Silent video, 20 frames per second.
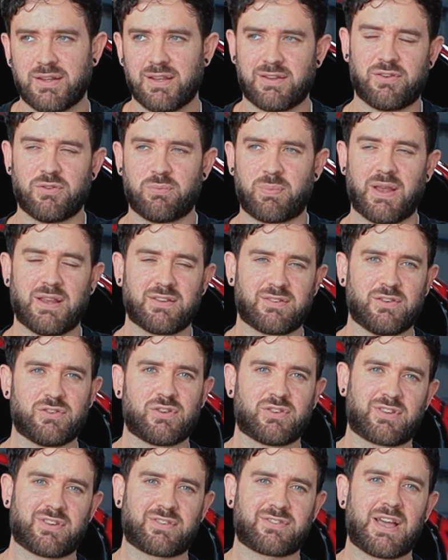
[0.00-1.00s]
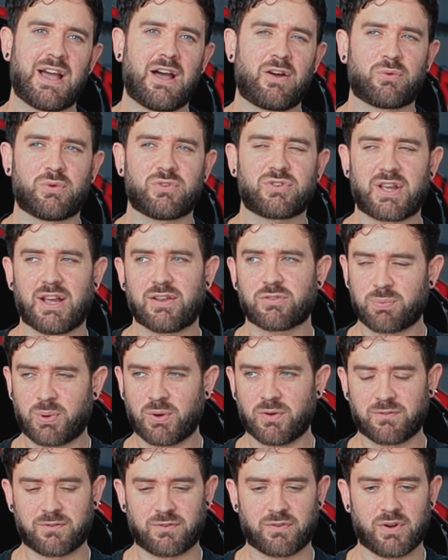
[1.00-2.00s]
This is basically just a sound which gets
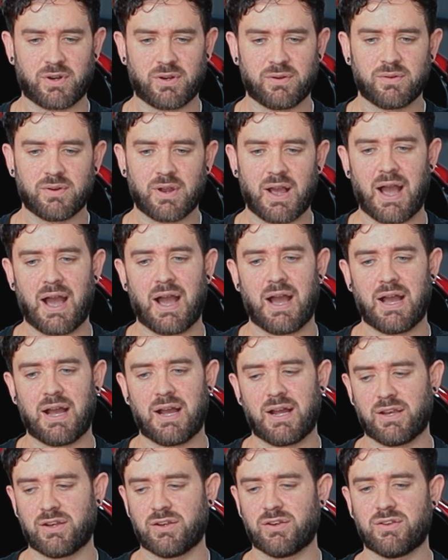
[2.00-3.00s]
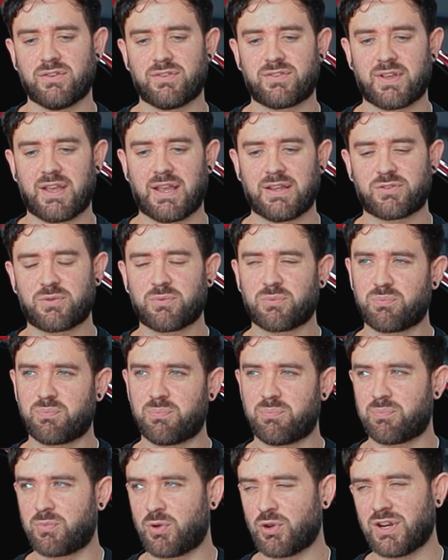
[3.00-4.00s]
put through, and it's
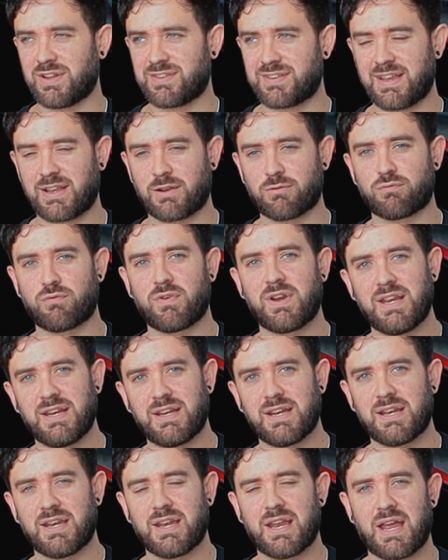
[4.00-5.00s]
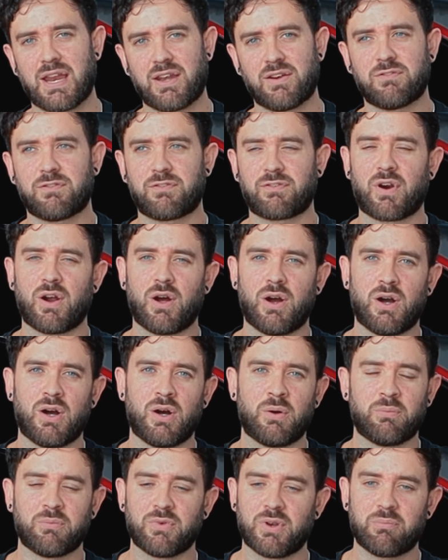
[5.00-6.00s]
going to take a reading then
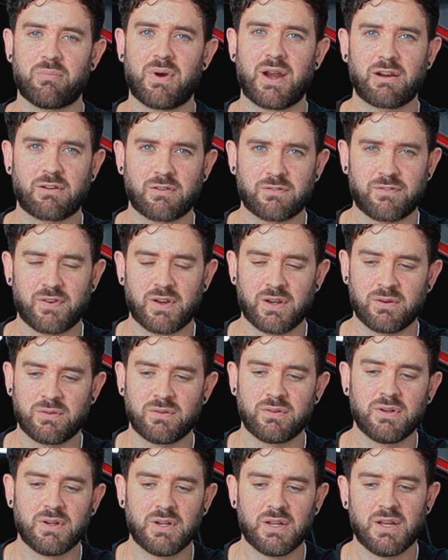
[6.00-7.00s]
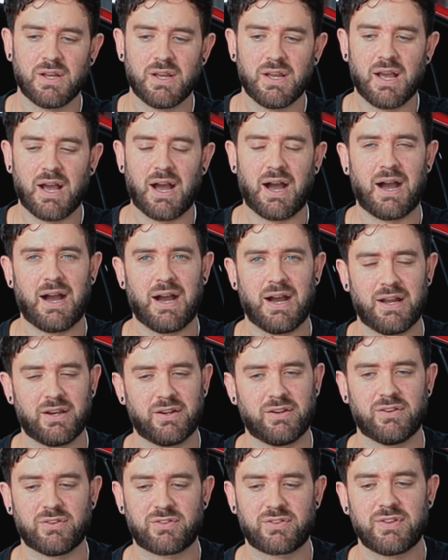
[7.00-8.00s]
from the microphone,
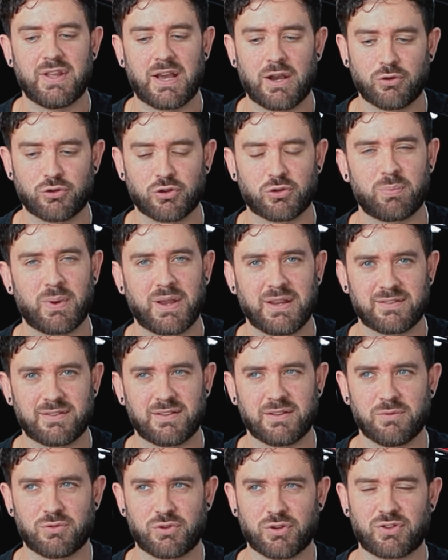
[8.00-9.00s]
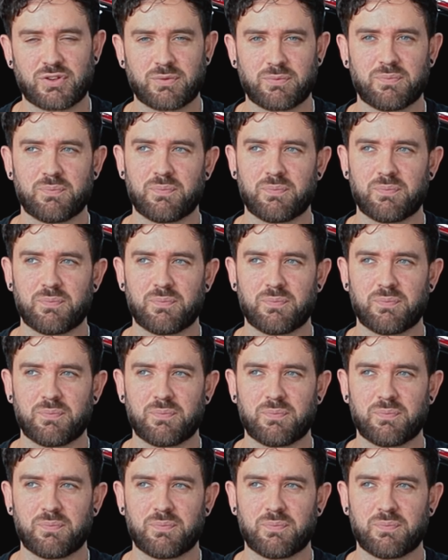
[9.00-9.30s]
and that will just basically just